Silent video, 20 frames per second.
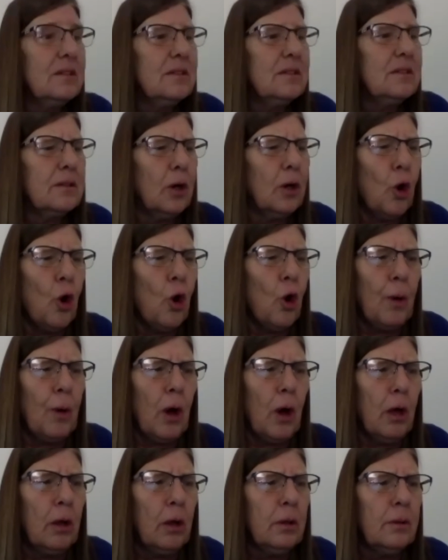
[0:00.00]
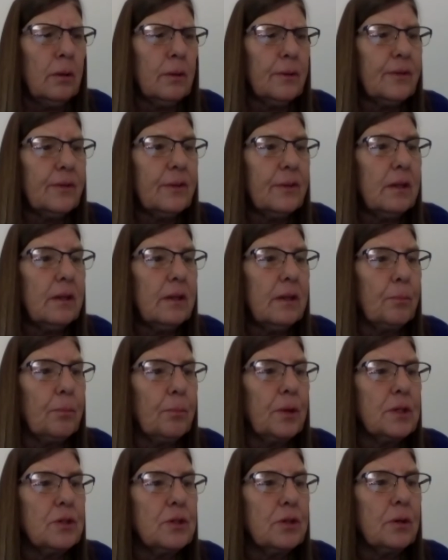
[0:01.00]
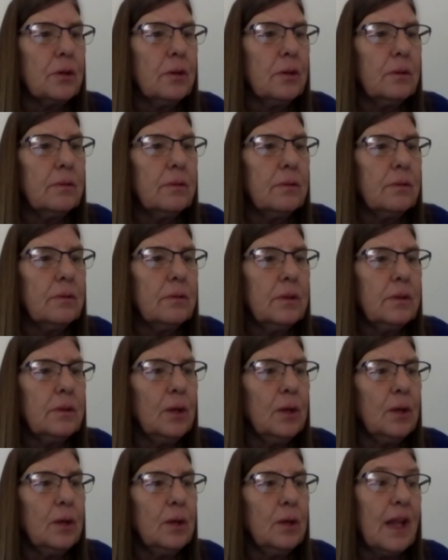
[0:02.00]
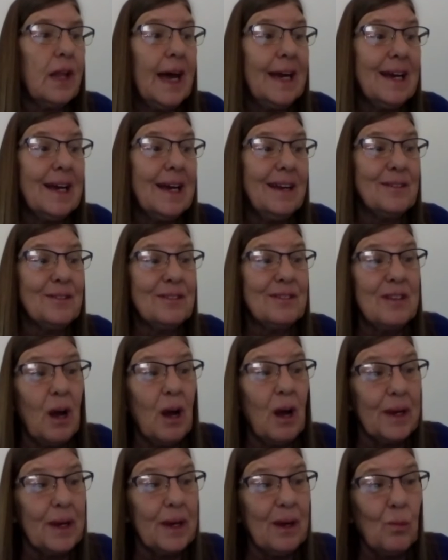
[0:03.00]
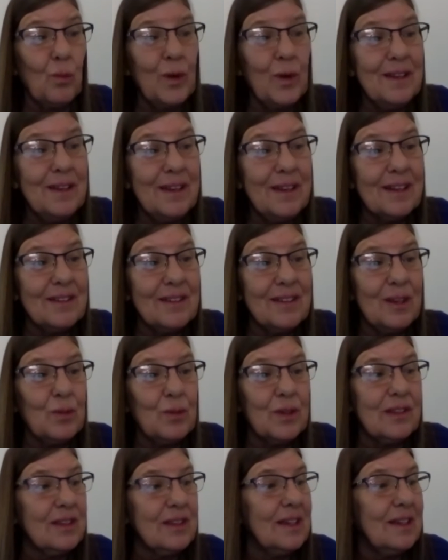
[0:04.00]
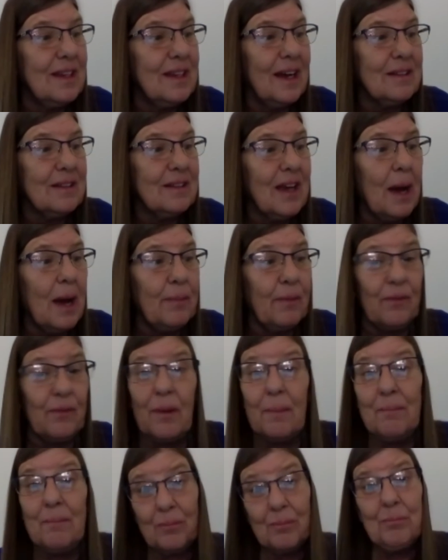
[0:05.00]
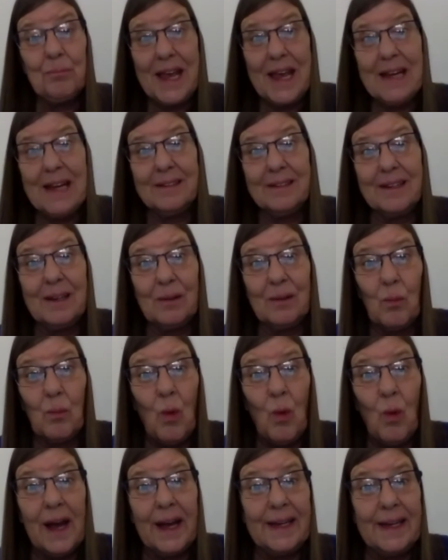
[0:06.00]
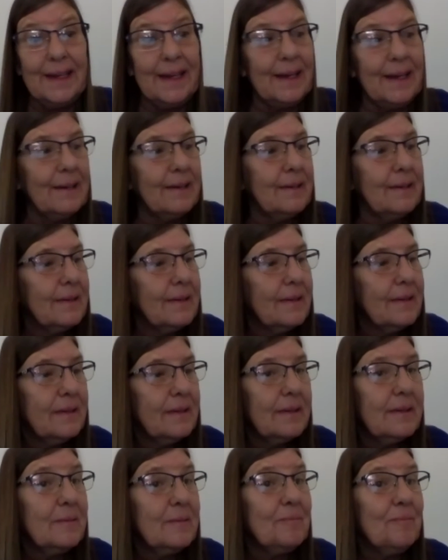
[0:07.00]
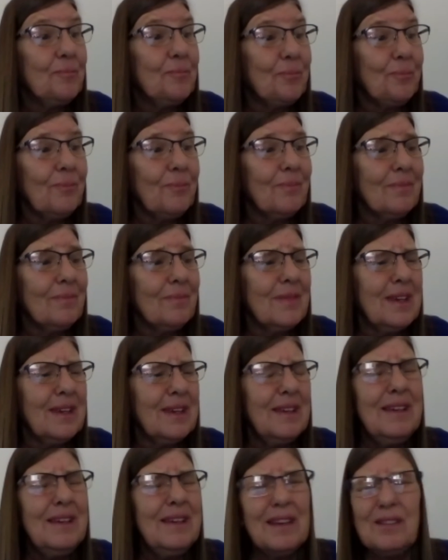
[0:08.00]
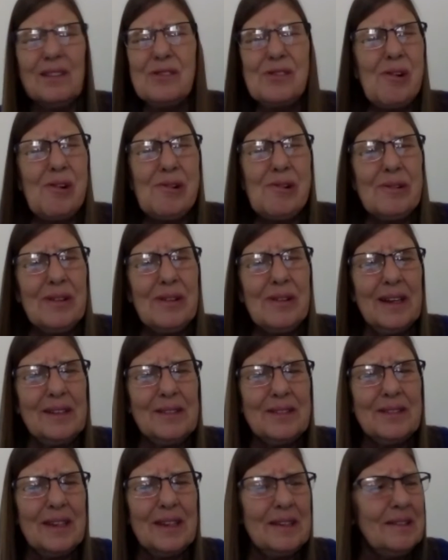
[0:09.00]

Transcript: Opal, said the preacher. He was lying on his stomach, and Winn-Dixie was sitting on top of him, panting and whining. Yes, sir, I said.